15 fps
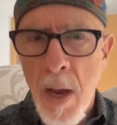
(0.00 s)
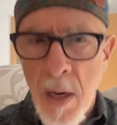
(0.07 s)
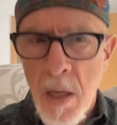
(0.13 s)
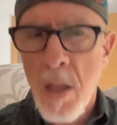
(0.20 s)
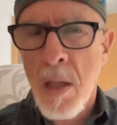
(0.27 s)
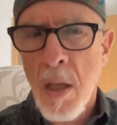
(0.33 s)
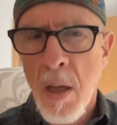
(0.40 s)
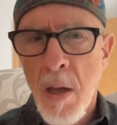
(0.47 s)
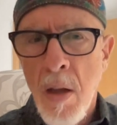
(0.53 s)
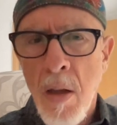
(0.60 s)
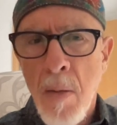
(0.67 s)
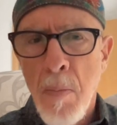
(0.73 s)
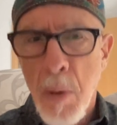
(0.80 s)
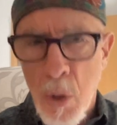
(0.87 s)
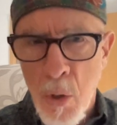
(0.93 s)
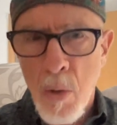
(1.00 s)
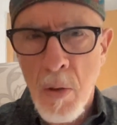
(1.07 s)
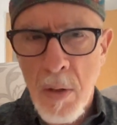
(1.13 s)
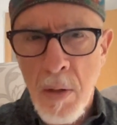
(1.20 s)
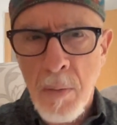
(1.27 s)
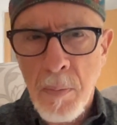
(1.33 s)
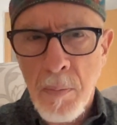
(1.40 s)
anything but
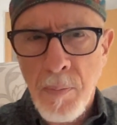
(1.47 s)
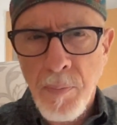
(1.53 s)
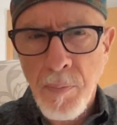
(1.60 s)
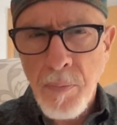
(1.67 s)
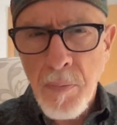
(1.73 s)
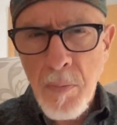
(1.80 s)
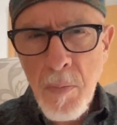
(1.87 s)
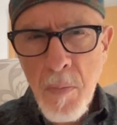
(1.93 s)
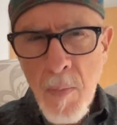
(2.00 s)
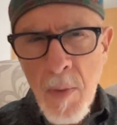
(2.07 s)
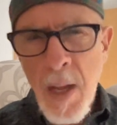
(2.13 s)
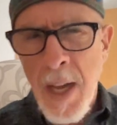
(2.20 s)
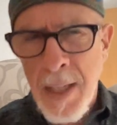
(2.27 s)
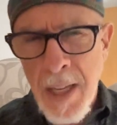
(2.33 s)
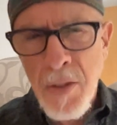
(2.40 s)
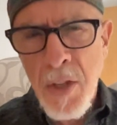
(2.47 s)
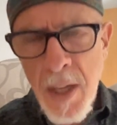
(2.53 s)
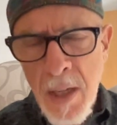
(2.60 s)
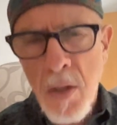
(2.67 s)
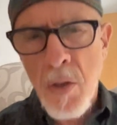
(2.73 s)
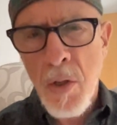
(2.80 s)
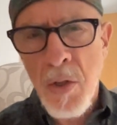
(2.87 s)
good. And at the
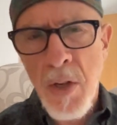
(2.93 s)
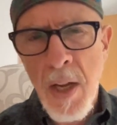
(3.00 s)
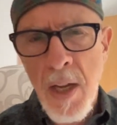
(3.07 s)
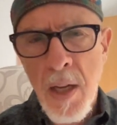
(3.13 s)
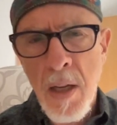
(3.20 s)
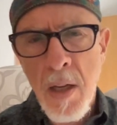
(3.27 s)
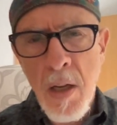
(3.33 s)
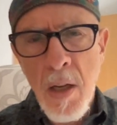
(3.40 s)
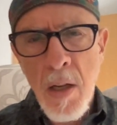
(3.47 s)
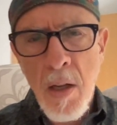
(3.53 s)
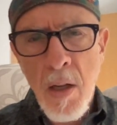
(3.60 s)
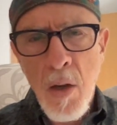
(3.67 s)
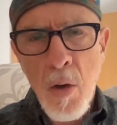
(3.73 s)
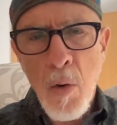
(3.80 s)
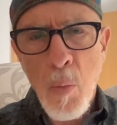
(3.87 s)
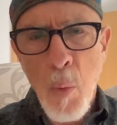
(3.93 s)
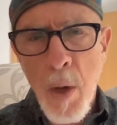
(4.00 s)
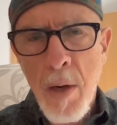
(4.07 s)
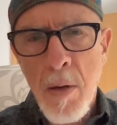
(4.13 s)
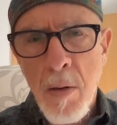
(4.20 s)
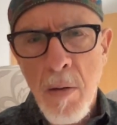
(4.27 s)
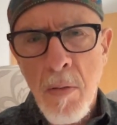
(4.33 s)
end of the day,
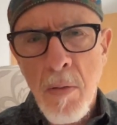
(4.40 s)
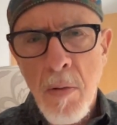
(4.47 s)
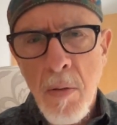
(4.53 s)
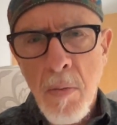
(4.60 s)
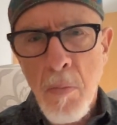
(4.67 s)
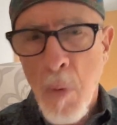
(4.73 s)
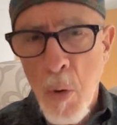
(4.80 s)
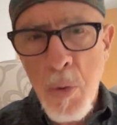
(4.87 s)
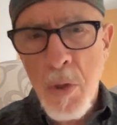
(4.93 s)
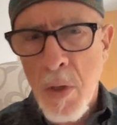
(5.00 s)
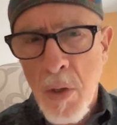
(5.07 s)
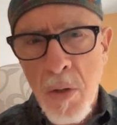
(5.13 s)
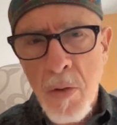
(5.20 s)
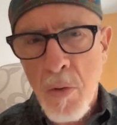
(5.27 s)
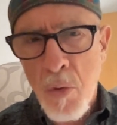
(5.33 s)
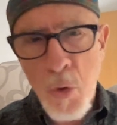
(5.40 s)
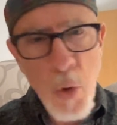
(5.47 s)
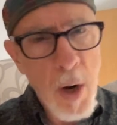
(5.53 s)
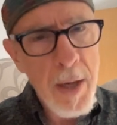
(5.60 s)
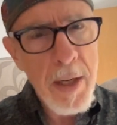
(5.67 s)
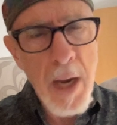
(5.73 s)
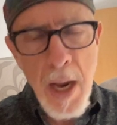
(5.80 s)
when Moses
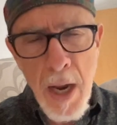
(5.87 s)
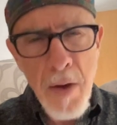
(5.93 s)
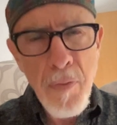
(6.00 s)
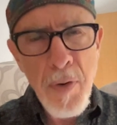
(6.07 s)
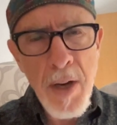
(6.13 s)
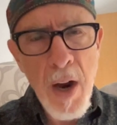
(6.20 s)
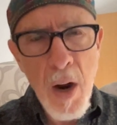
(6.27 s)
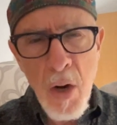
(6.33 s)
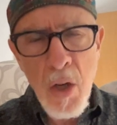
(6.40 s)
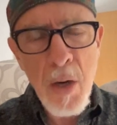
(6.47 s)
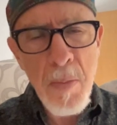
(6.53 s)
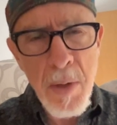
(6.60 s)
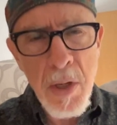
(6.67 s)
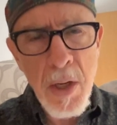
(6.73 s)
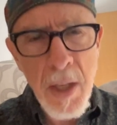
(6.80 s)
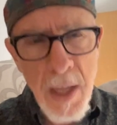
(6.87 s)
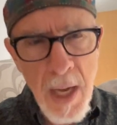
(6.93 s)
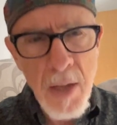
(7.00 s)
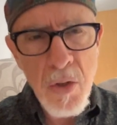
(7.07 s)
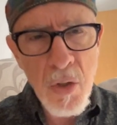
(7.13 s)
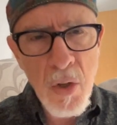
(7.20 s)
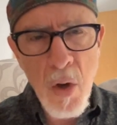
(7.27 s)
tried every argument
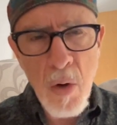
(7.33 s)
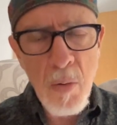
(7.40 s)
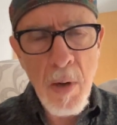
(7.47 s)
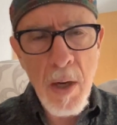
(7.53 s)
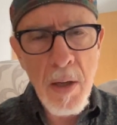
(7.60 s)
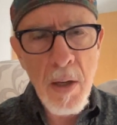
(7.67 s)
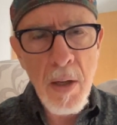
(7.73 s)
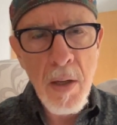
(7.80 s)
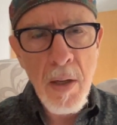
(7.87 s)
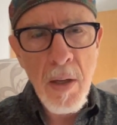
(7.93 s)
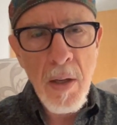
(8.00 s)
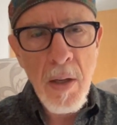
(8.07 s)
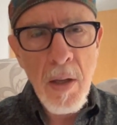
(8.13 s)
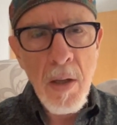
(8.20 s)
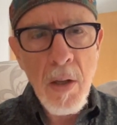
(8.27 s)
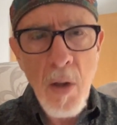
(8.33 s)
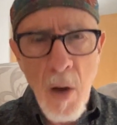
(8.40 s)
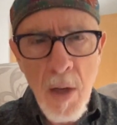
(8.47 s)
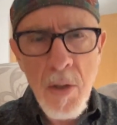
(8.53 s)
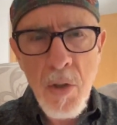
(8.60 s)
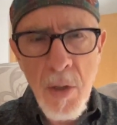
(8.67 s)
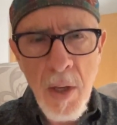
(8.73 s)
against Korach,
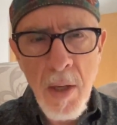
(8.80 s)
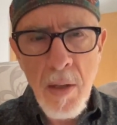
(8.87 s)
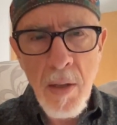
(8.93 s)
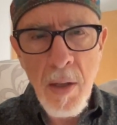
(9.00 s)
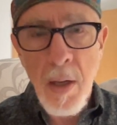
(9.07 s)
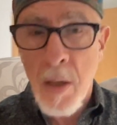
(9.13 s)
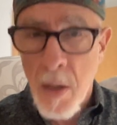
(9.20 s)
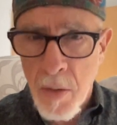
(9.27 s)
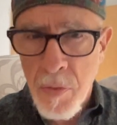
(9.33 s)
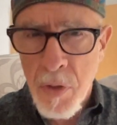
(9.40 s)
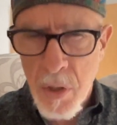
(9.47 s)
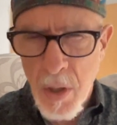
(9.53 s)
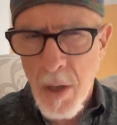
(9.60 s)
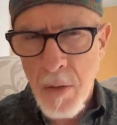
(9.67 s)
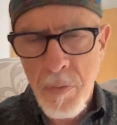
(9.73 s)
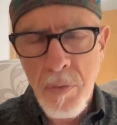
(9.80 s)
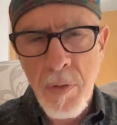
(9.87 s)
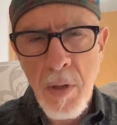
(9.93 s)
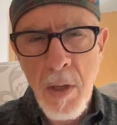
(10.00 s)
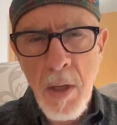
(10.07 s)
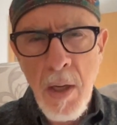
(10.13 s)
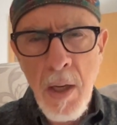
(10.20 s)
God said, enough is enough.
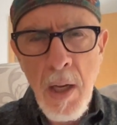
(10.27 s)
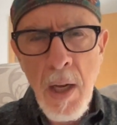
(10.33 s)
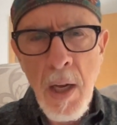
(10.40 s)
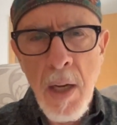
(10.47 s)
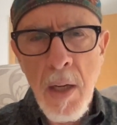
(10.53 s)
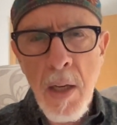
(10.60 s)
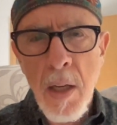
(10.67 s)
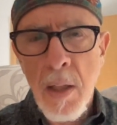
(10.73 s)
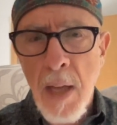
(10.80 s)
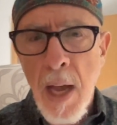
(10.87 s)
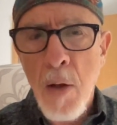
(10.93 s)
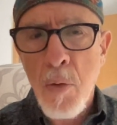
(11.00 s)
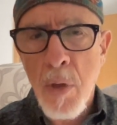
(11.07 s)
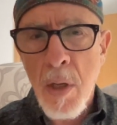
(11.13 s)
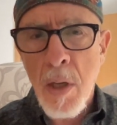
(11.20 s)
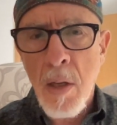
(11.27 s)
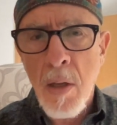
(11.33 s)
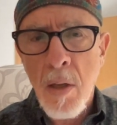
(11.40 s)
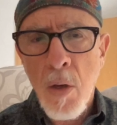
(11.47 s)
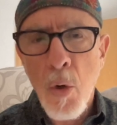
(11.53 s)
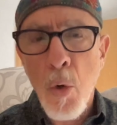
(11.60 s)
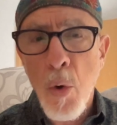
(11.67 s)
And he allowed the
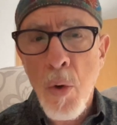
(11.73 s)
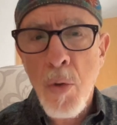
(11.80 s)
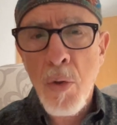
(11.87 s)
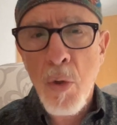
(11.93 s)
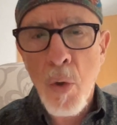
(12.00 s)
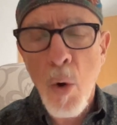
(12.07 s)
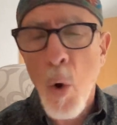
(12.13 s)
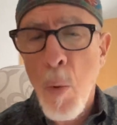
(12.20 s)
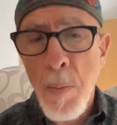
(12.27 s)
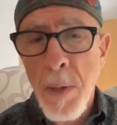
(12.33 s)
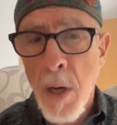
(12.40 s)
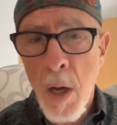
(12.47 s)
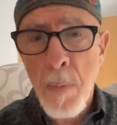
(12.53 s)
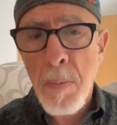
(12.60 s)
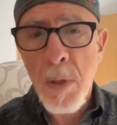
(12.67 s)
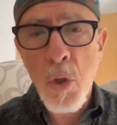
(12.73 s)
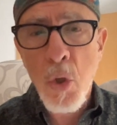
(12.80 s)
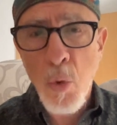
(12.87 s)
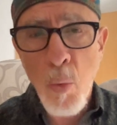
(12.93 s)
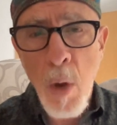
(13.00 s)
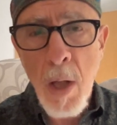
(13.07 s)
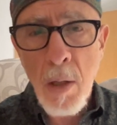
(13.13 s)
earth to open up and
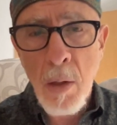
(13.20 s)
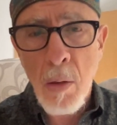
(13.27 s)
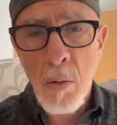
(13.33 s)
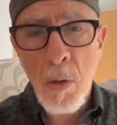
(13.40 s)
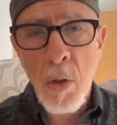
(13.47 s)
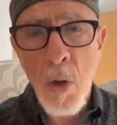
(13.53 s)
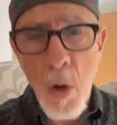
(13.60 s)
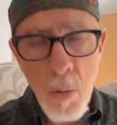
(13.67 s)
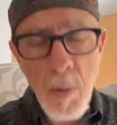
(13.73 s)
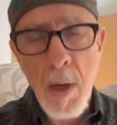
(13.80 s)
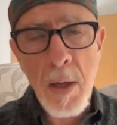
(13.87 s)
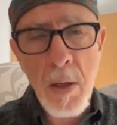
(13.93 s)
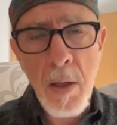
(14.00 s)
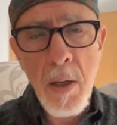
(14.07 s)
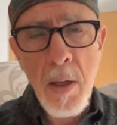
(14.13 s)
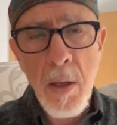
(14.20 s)
swallow Korach